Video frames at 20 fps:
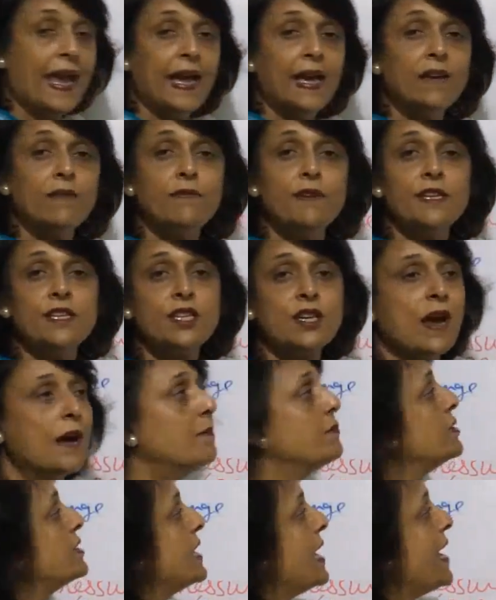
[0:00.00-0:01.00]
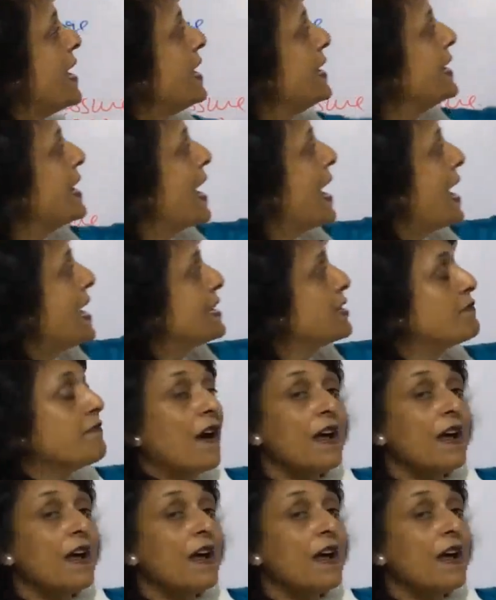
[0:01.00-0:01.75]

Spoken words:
air which comes in has